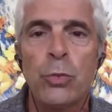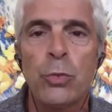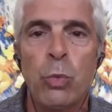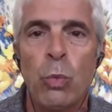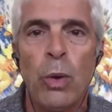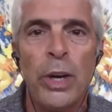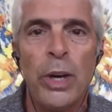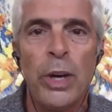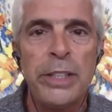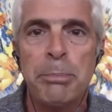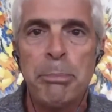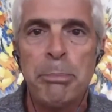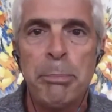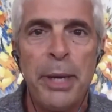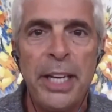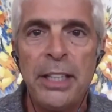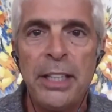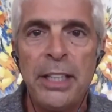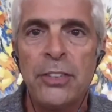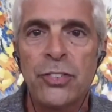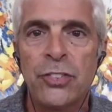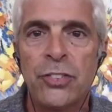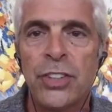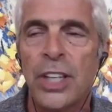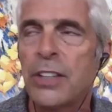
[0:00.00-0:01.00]
white
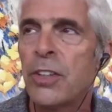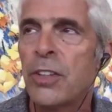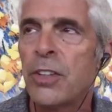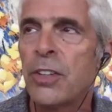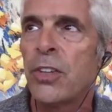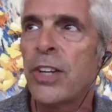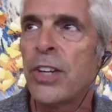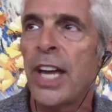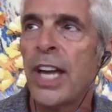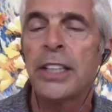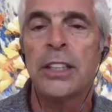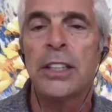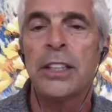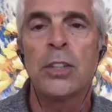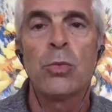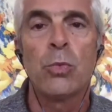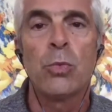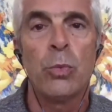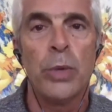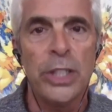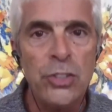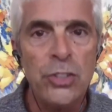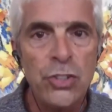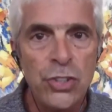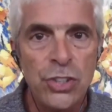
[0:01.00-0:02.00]
paste and they're not
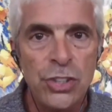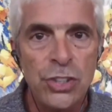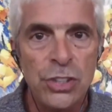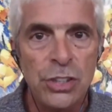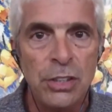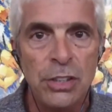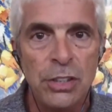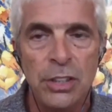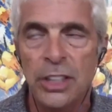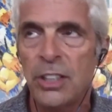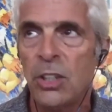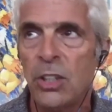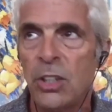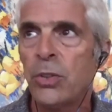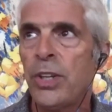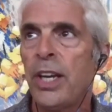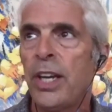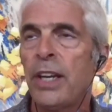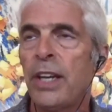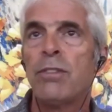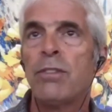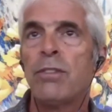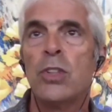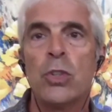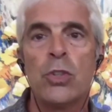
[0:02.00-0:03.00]
enriched. They don't
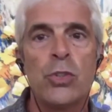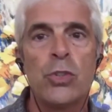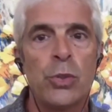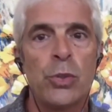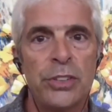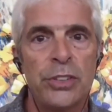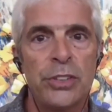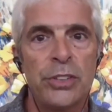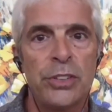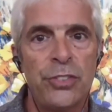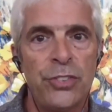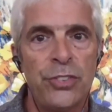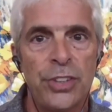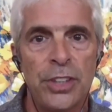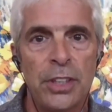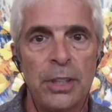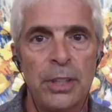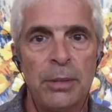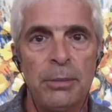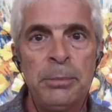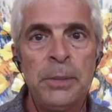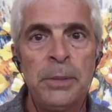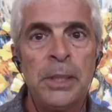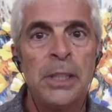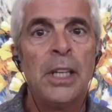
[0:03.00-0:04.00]
have nutrients in
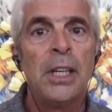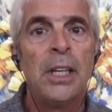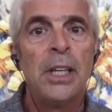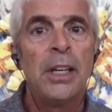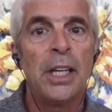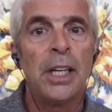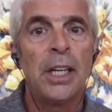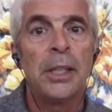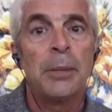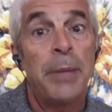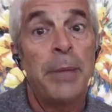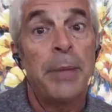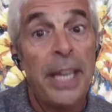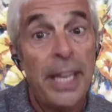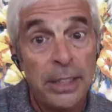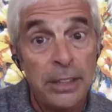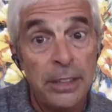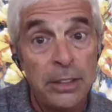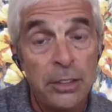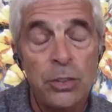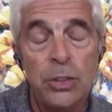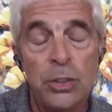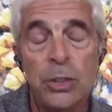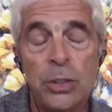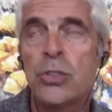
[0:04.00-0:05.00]
them, um,
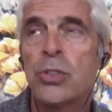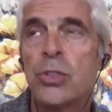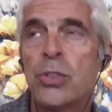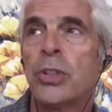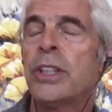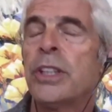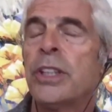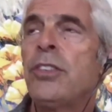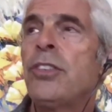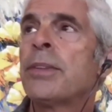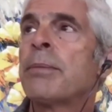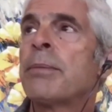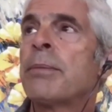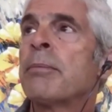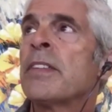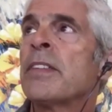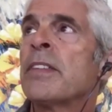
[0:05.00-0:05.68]
added nutrients.